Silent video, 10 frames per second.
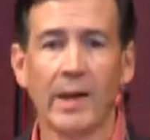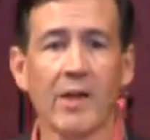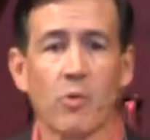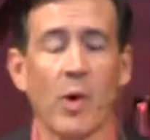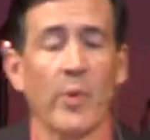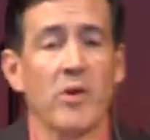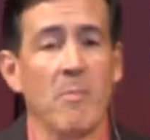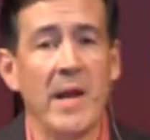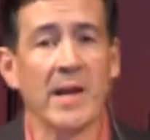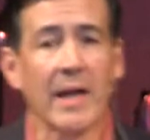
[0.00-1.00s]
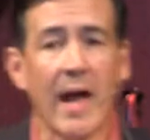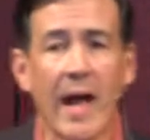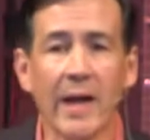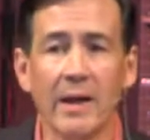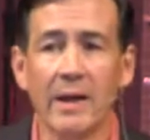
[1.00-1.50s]
guess what? When you meet a
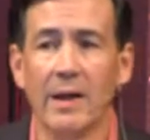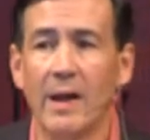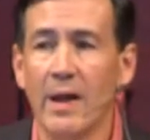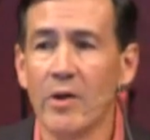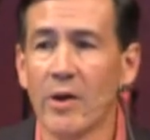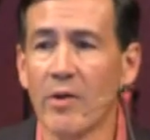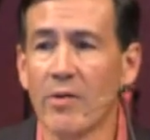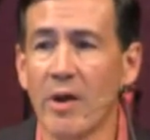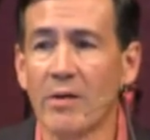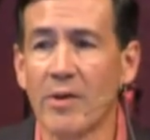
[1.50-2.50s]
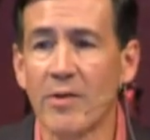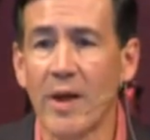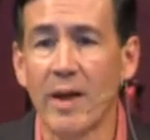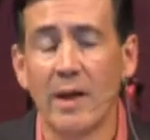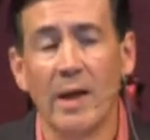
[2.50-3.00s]
guy, you're going to start to
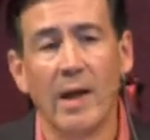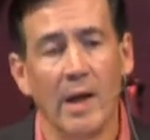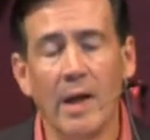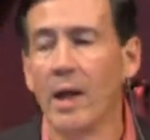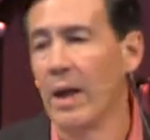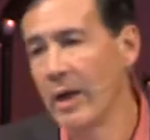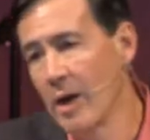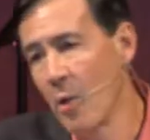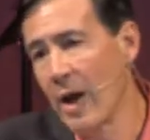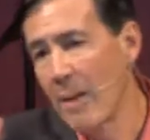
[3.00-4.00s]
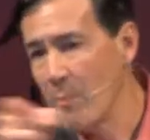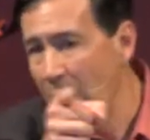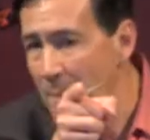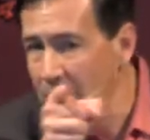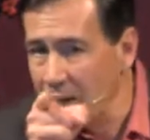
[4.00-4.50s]
say, you know what? I'm,
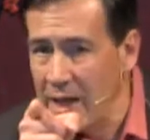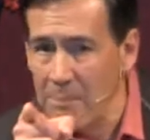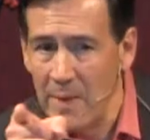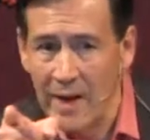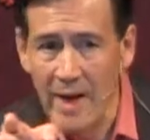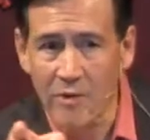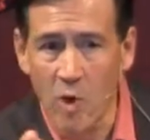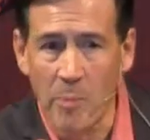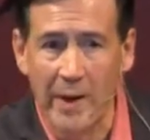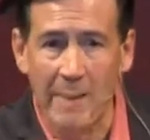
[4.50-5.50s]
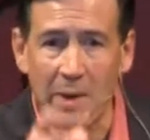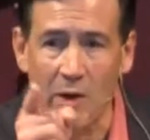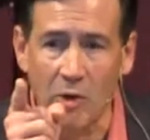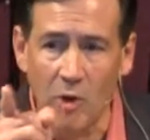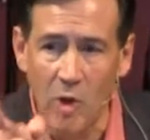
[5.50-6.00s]
I'm going to keep my eyes open. I'm going
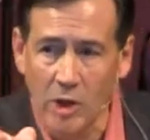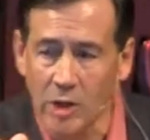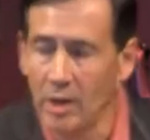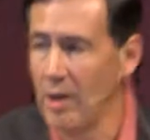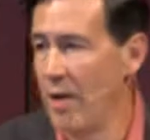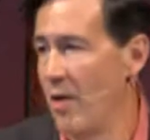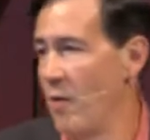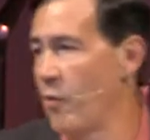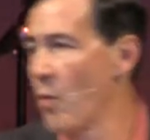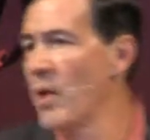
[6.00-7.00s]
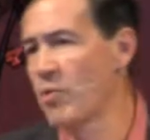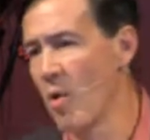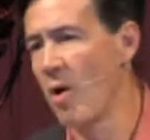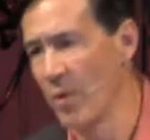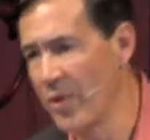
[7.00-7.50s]
to look for what's
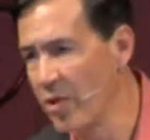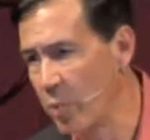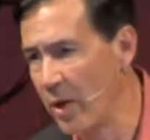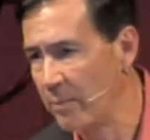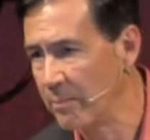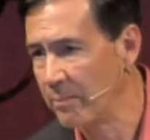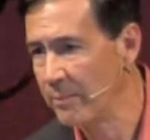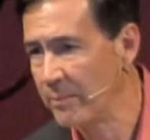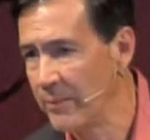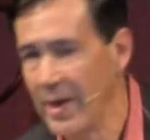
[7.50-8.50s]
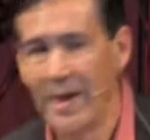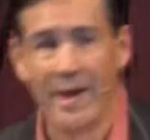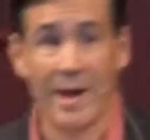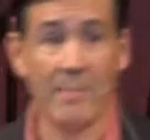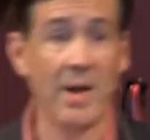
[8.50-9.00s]
wrong with this one.
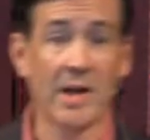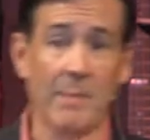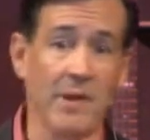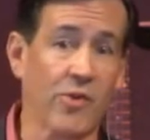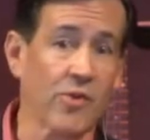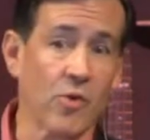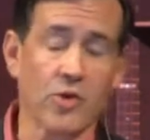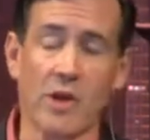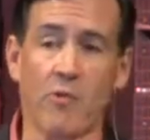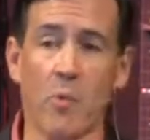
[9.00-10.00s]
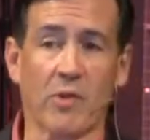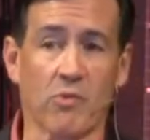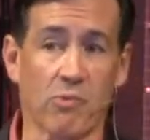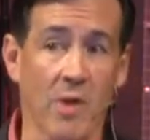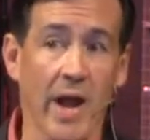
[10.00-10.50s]
I'm not going to be searching for
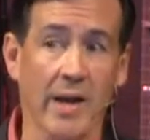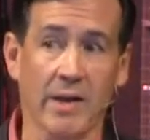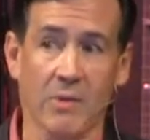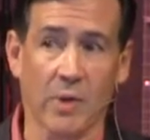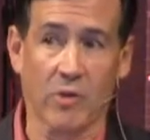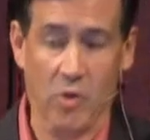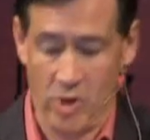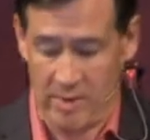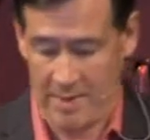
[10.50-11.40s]
what's right, what's good